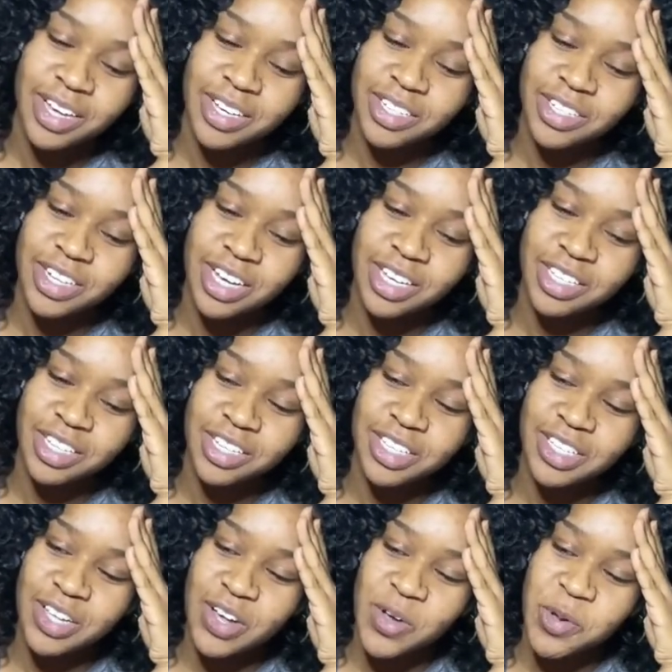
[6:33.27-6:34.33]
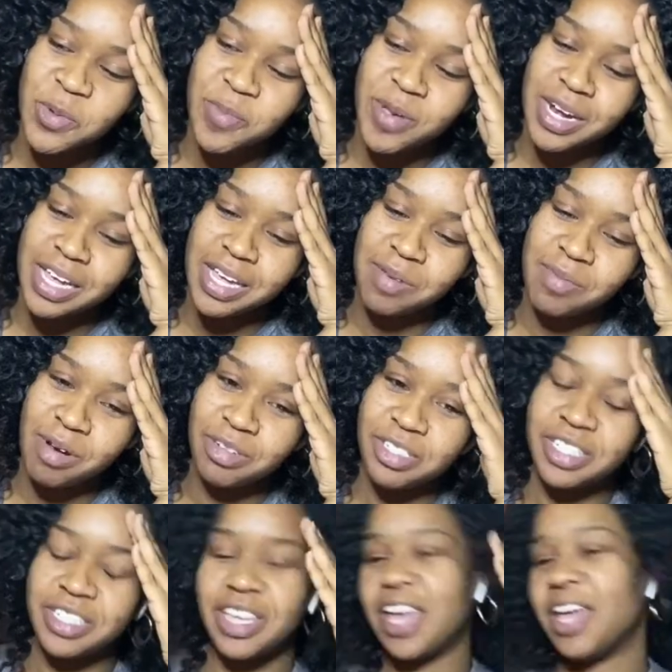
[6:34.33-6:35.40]
just so many
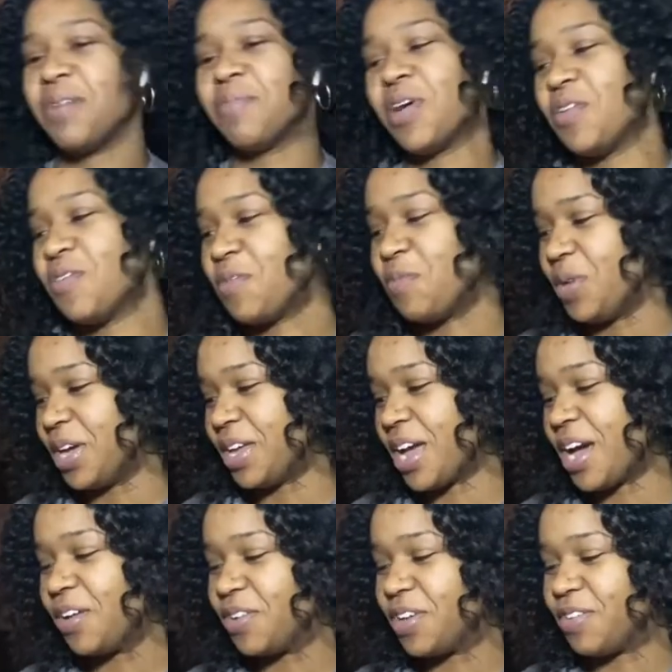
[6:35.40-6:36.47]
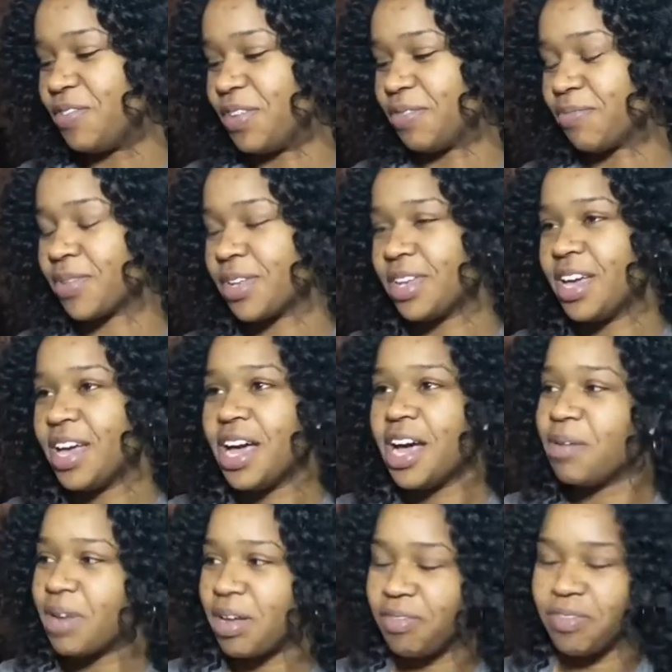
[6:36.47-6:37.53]
emotions came over me, and I'm
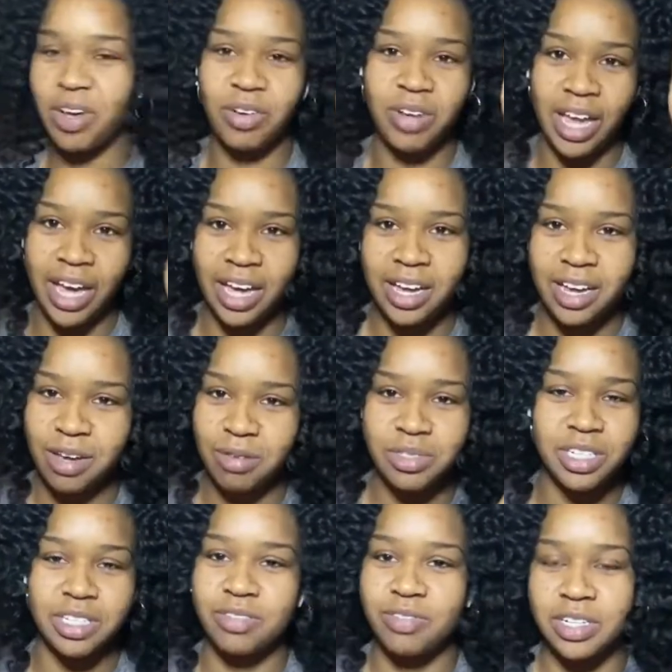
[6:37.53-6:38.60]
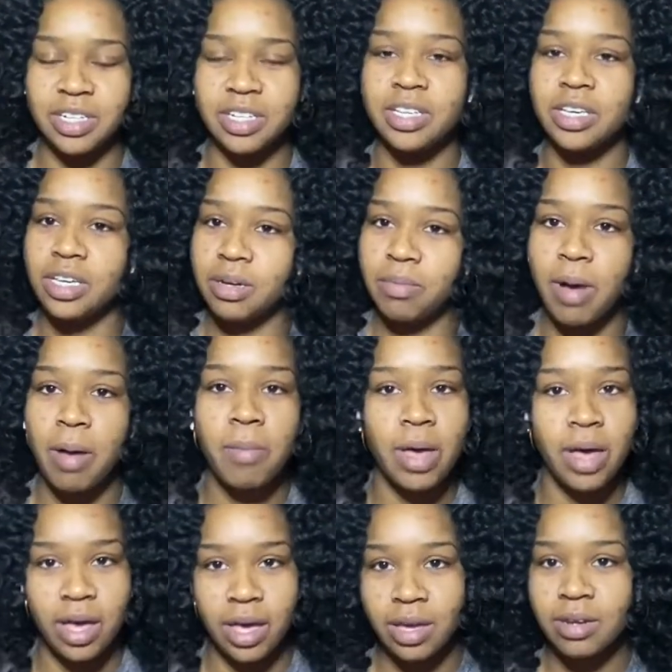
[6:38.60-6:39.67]
not even gonna lie, I was just finna get in my
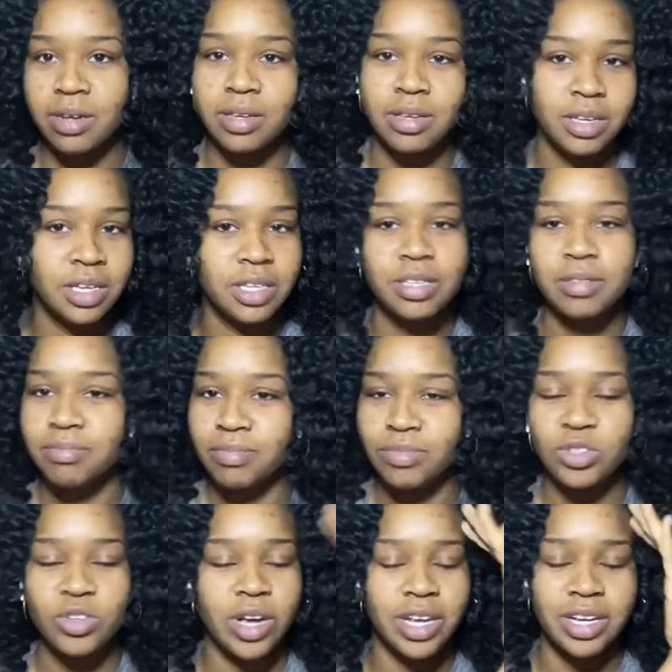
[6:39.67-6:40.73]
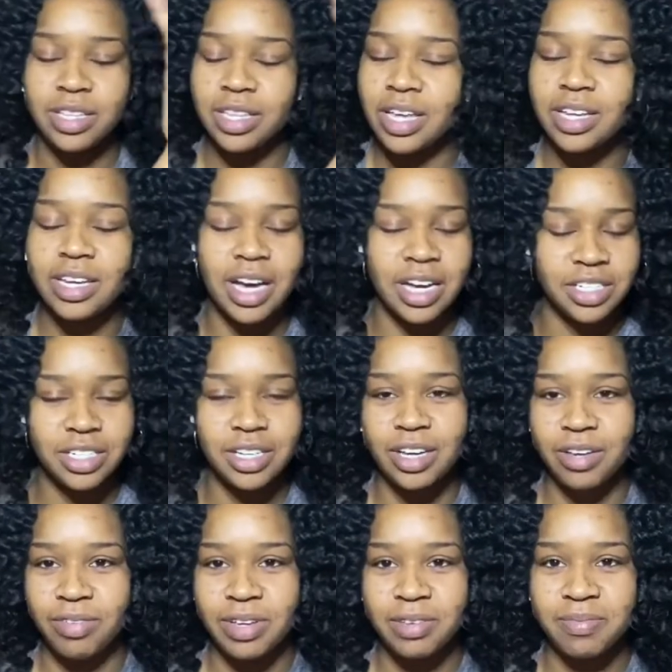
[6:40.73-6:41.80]
mind, trying to think logic
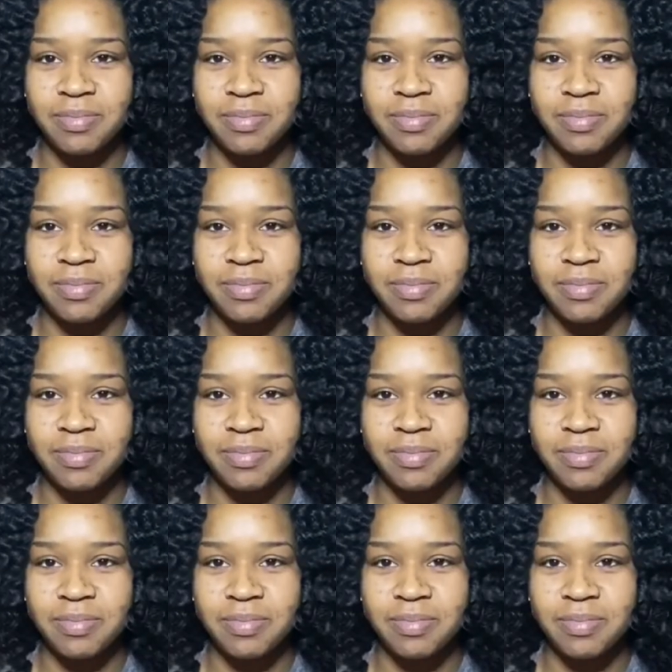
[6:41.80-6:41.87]
of it.